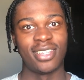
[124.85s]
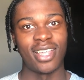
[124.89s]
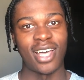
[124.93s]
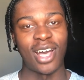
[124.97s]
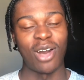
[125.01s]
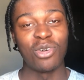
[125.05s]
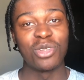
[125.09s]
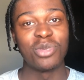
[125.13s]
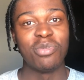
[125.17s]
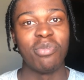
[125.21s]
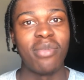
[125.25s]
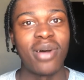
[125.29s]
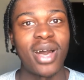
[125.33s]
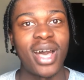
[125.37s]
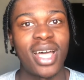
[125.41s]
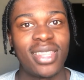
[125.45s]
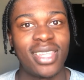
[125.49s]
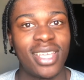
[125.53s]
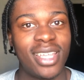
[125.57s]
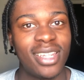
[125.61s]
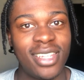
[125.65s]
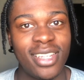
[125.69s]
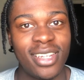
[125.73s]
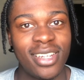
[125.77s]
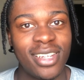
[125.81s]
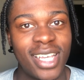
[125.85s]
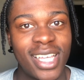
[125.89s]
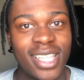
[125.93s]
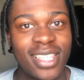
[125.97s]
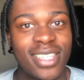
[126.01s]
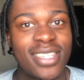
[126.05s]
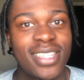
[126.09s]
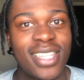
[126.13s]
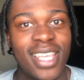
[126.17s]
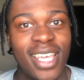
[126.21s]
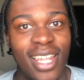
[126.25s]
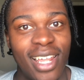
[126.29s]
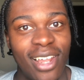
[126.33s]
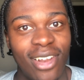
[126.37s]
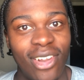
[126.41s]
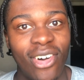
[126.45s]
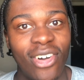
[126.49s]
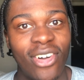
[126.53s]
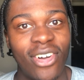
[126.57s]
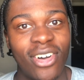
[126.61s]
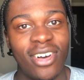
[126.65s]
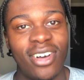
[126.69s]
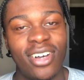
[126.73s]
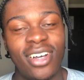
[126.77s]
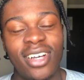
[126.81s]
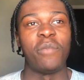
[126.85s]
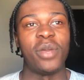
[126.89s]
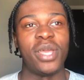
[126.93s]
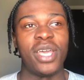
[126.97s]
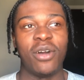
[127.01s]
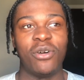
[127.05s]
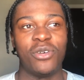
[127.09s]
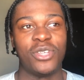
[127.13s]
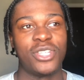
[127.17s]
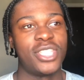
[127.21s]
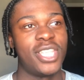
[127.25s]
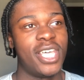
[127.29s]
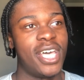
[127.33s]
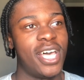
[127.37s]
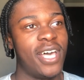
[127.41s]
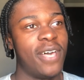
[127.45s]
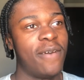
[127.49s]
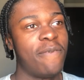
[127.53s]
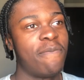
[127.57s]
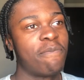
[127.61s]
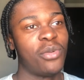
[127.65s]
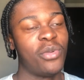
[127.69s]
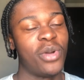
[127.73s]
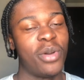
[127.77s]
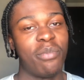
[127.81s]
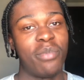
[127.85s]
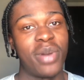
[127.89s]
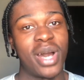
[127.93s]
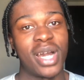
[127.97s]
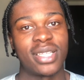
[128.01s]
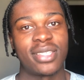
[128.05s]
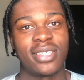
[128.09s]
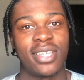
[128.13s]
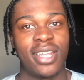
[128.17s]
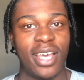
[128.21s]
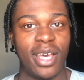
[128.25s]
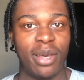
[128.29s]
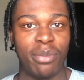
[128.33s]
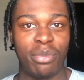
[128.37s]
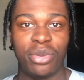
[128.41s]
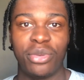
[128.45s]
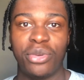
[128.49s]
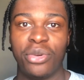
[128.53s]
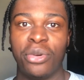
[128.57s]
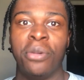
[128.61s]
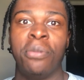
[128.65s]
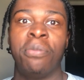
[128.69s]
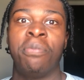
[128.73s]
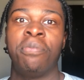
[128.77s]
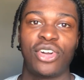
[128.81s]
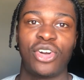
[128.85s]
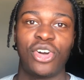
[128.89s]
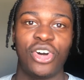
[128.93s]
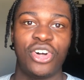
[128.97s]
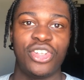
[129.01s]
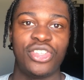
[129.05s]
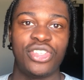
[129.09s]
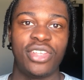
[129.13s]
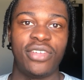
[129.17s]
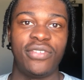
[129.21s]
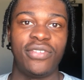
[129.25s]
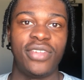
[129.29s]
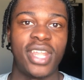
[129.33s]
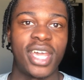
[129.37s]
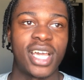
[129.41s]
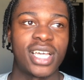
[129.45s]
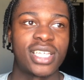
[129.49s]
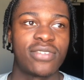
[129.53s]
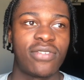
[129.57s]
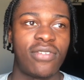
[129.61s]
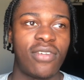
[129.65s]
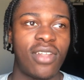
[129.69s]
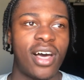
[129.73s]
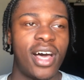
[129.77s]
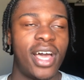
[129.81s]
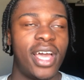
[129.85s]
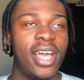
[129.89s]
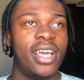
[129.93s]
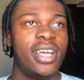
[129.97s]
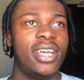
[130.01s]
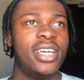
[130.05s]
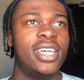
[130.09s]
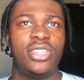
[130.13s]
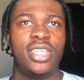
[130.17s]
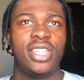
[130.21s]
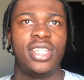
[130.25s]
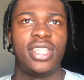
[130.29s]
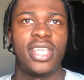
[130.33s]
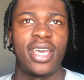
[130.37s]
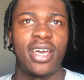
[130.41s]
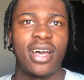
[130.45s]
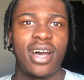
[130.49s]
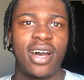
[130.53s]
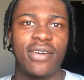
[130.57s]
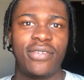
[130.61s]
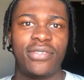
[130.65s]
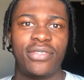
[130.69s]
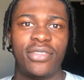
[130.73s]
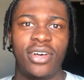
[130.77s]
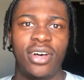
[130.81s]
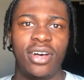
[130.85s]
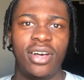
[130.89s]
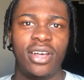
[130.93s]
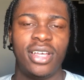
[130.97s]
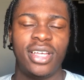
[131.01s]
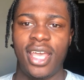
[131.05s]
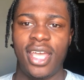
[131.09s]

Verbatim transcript: I was mad I didn't get to stay that longer. But yeah, I was there, went back to the airport, got on the next flight the day after.